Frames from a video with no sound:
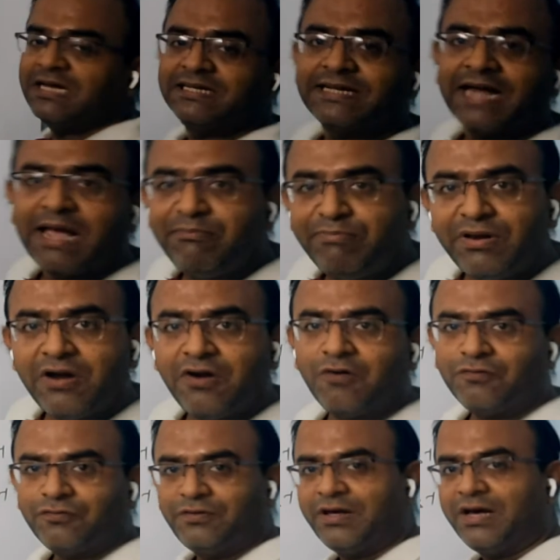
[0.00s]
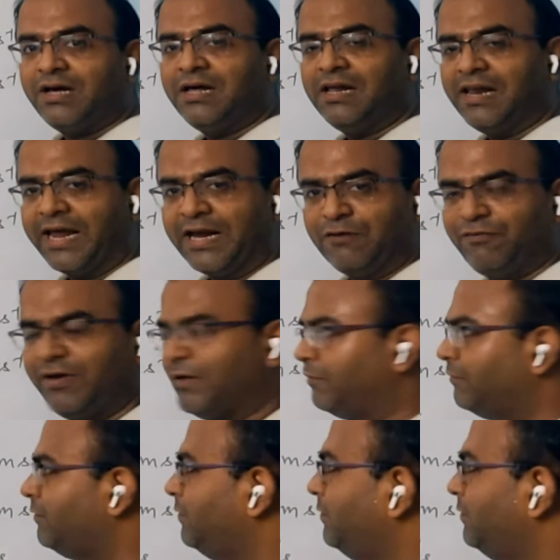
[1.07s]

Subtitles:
time period of the light wave.